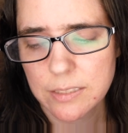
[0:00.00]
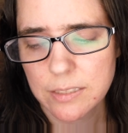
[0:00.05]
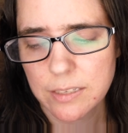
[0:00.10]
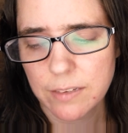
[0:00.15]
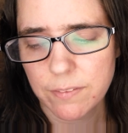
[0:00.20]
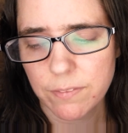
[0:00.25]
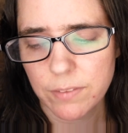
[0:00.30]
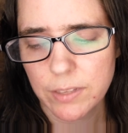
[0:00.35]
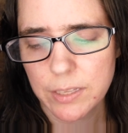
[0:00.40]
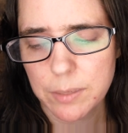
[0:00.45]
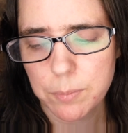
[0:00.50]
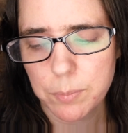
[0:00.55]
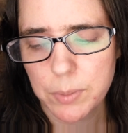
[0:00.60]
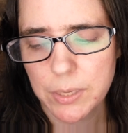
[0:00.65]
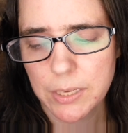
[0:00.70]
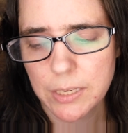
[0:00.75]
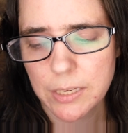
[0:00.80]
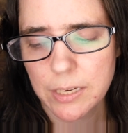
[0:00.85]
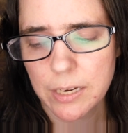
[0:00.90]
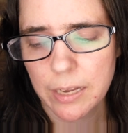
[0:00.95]
the stiffly
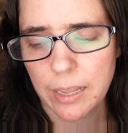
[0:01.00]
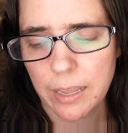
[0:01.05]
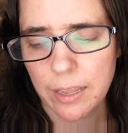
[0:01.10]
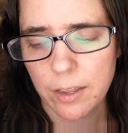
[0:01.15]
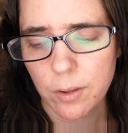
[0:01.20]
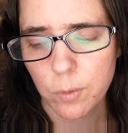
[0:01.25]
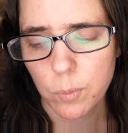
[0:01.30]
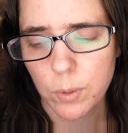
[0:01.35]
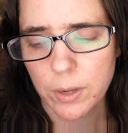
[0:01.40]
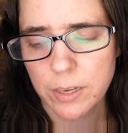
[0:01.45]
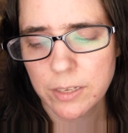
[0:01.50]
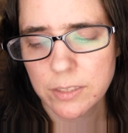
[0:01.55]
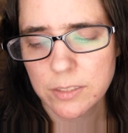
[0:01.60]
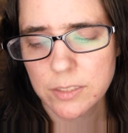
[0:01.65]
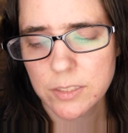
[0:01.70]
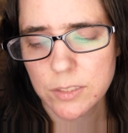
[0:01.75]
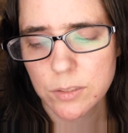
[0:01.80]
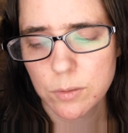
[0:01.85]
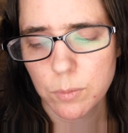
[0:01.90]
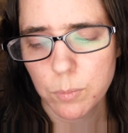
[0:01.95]
beaten egg
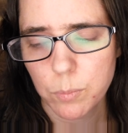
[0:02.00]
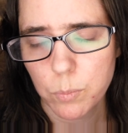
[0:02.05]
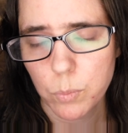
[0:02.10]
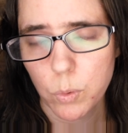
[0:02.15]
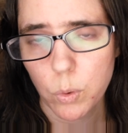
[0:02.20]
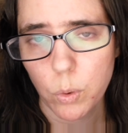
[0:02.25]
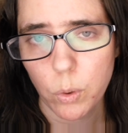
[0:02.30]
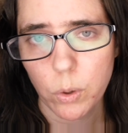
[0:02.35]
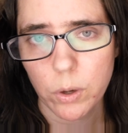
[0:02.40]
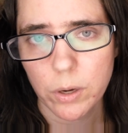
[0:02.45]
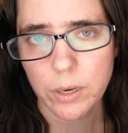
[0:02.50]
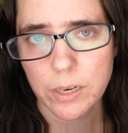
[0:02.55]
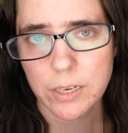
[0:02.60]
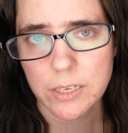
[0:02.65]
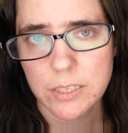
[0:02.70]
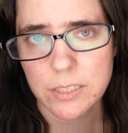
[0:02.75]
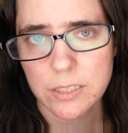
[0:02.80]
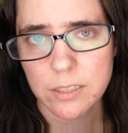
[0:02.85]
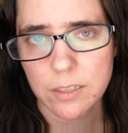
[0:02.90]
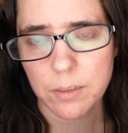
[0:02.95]
whites. Pour
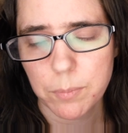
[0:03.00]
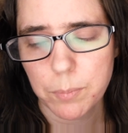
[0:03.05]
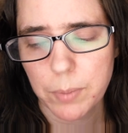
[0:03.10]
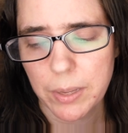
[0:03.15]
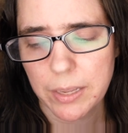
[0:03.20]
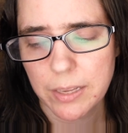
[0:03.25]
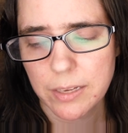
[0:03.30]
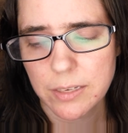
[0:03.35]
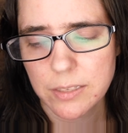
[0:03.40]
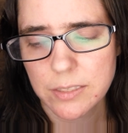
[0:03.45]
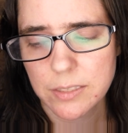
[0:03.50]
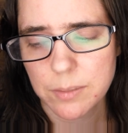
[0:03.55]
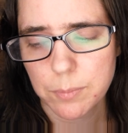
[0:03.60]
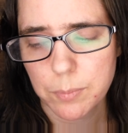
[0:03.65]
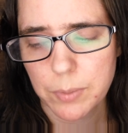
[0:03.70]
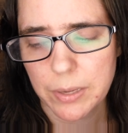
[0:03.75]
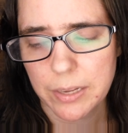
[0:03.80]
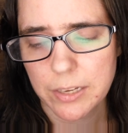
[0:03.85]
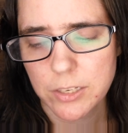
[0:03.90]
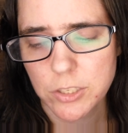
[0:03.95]
into the baked
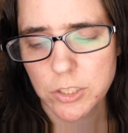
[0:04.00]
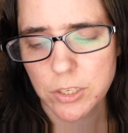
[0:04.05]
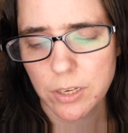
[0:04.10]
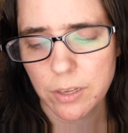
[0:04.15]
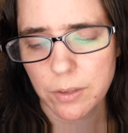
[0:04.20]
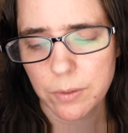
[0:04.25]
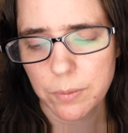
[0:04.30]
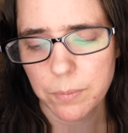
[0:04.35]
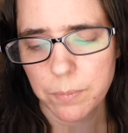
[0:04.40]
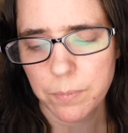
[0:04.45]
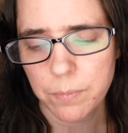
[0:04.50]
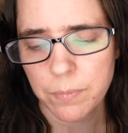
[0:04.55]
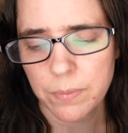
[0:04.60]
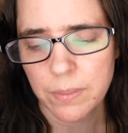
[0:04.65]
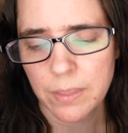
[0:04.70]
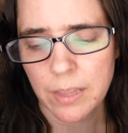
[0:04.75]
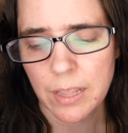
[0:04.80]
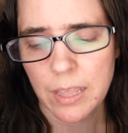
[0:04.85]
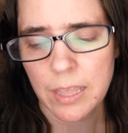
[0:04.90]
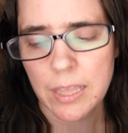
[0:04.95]
pie shell.
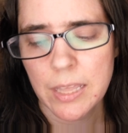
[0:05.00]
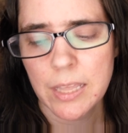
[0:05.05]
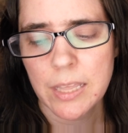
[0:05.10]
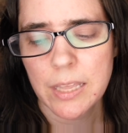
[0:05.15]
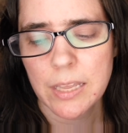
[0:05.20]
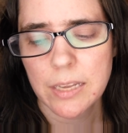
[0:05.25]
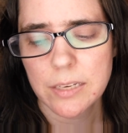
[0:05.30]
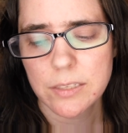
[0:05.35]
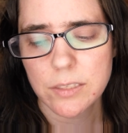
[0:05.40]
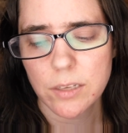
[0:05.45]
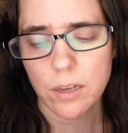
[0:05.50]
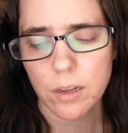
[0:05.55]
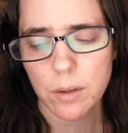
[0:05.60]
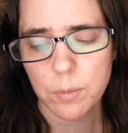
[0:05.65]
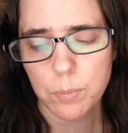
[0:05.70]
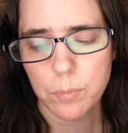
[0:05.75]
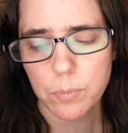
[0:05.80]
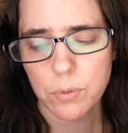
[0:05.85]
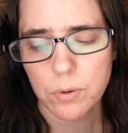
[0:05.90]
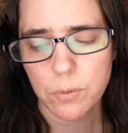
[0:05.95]

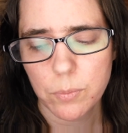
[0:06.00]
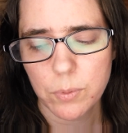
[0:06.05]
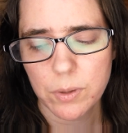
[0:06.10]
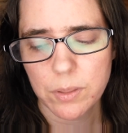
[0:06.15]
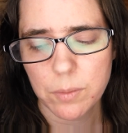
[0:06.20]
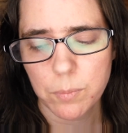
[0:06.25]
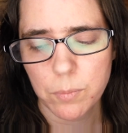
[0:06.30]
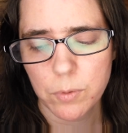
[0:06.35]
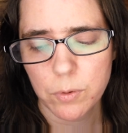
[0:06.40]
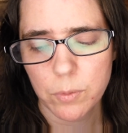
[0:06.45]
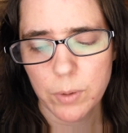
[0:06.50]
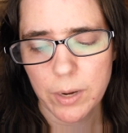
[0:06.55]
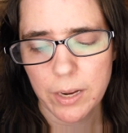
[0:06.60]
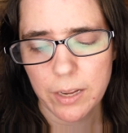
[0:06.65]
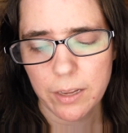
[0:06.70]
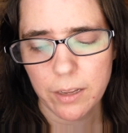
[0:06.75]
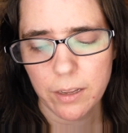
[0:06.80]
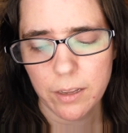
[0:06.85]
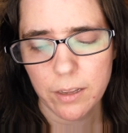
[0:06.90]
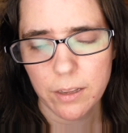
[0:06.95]
Top with
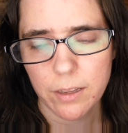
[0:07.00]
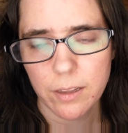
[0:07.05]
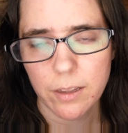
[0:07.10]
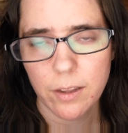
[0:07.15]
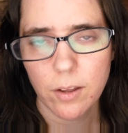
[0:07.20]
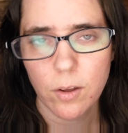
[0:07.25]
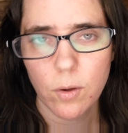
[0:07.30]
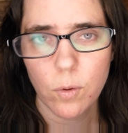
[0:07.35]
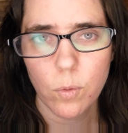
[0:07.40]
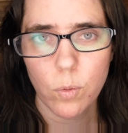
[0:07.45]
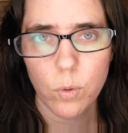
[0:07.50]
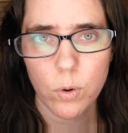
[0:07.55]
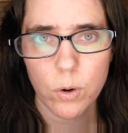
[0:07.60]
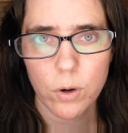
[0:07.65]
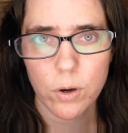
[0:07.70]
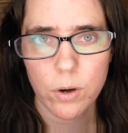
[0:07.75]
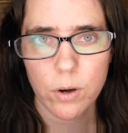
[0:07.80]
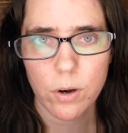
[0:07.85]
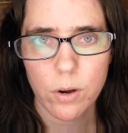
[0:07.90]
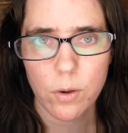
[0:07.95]
meringue
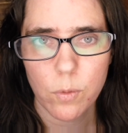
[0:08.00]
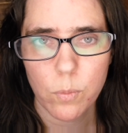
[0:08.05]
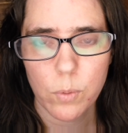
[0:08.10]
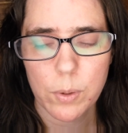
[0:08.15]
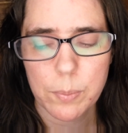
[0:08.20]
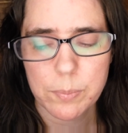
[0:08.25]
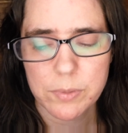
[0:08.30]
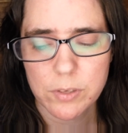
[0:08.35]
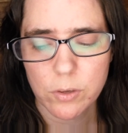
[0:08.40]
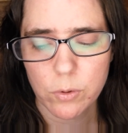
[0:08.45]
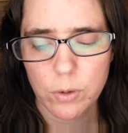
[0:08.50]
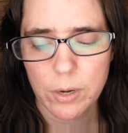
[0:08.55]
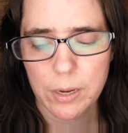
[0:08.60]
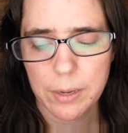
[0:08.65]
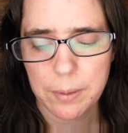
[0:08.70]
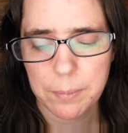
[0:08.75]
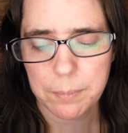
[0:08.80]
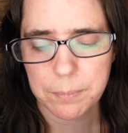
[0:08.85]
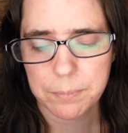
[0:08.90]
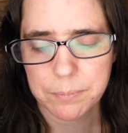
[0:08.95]
or whipped
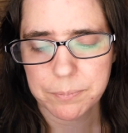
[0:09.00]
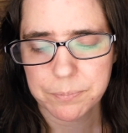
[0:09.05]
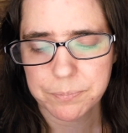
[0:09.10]
cream.